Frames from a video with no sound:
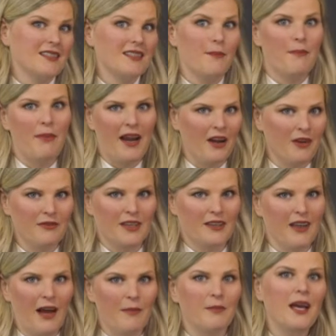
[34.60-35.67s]
is the perfect
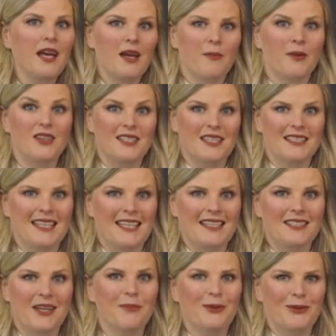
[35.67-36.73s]
lamp because it takes up